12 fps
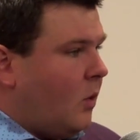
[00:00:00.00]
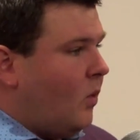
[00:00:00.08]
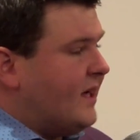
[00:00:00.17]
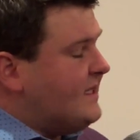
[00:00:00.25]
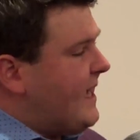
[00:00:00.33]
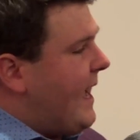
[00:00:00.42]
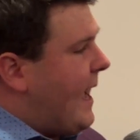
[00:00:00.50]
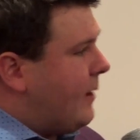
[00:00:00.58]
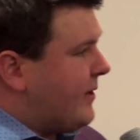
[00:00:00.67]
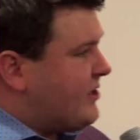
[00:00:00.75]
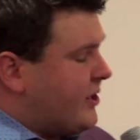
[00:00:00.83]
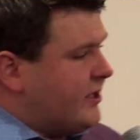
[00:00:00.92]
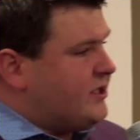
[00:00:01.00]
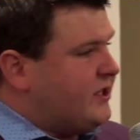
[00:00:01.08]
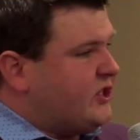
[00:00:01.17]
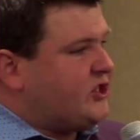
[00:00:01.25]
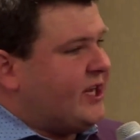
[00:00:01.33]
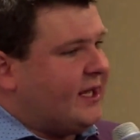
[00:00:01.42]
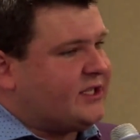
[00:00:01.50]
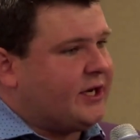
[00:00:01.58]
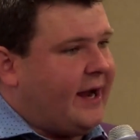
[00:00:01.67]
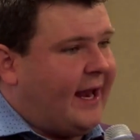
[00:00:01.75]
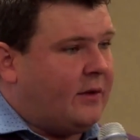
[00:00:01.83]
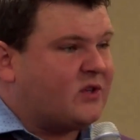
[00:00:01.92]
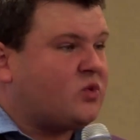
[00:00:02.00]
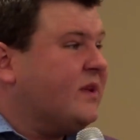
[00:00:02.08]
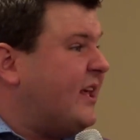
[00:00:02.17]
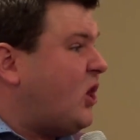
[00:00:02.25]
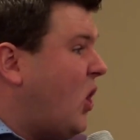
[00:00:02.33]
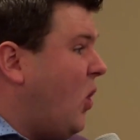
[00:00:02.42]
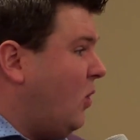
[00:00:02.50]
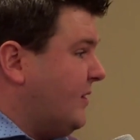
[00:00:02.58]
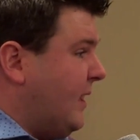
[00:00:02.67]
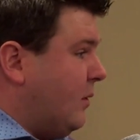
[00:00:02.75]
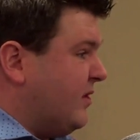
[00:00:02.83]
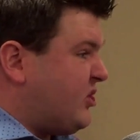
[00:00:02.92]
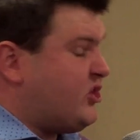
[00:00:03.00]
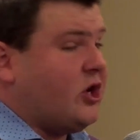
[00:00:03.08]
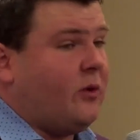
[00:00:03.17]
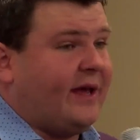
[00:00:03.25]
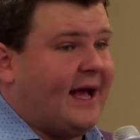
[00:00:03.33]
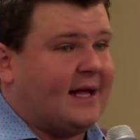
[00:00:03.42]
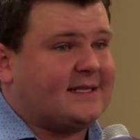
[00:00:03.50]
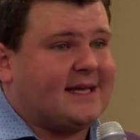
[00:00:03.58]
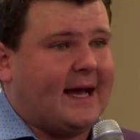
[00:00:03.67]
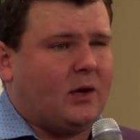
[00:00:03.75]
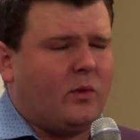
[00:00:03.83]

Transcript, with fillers: One day I returned to the shelter, and it was really cold and it was snowing outside,